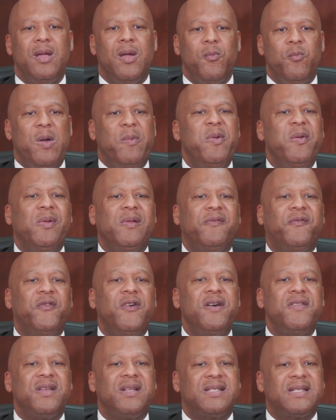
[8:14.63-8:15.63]
where we will
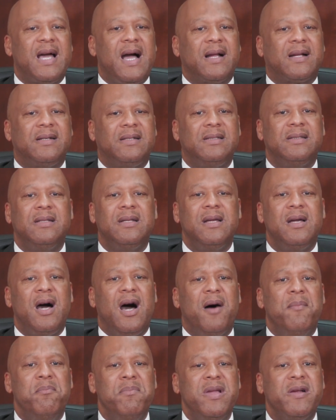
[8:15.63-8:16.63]
further tackle
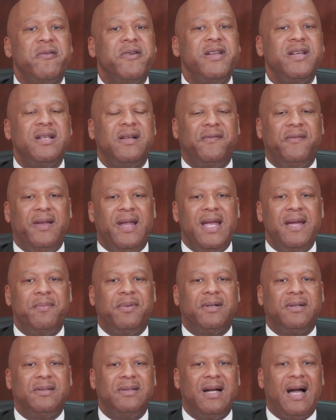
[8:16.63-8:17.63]
a myriad of
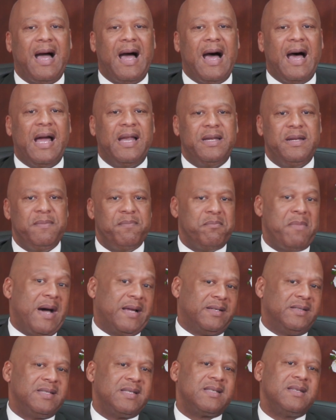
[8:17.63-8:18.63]
labor and
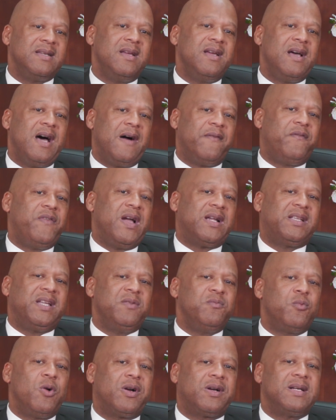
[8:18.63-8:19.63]
matters
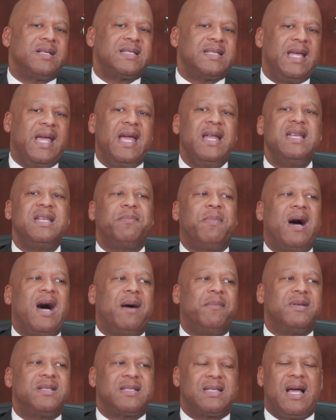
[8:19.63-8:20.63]
affecting workers in the
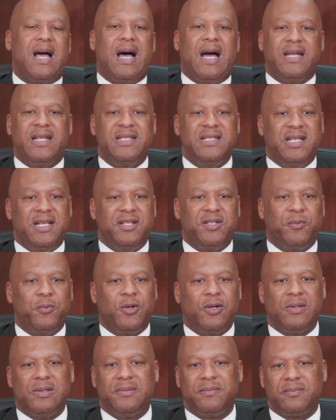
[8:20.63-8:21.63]
Bahamas and indeed the
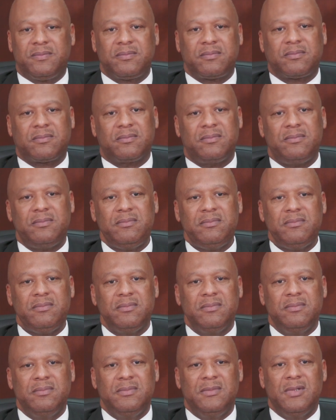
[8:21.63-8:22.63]
world.
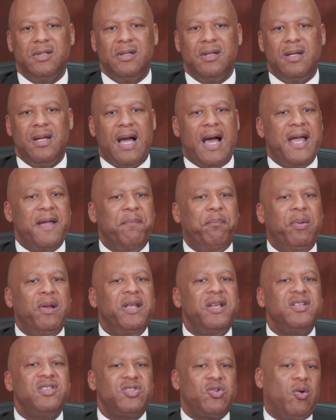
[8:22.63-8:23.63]
I am
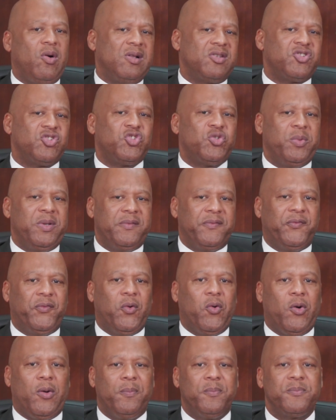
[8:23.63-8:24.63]
pleased also to
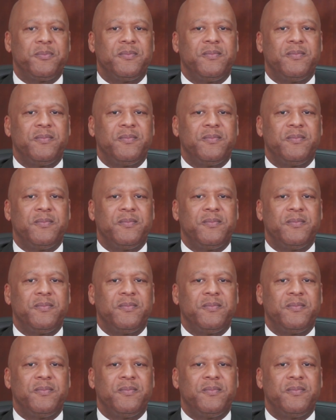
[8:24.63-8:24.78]
inform